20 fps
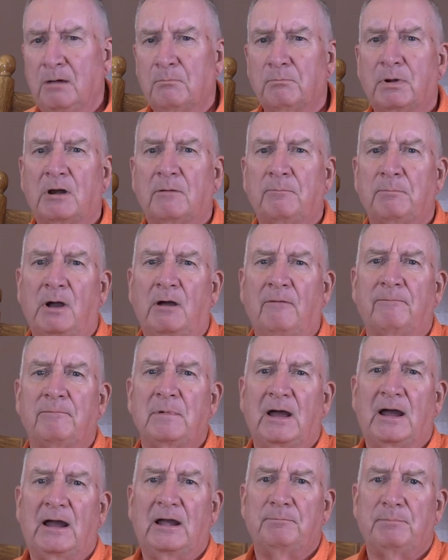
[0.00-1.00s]
But above
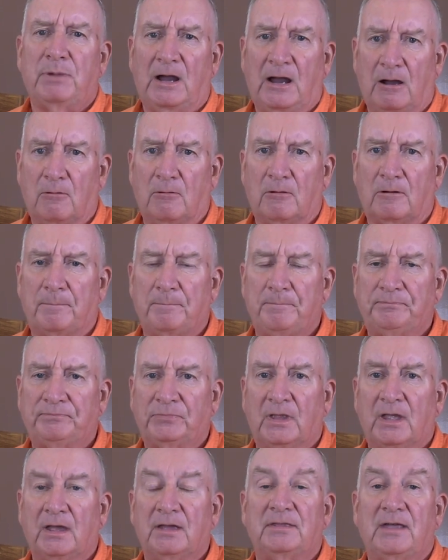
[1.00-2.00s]
9 power,
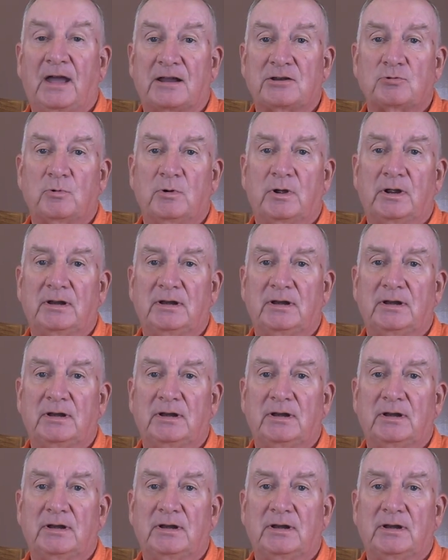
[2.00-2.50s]
that's where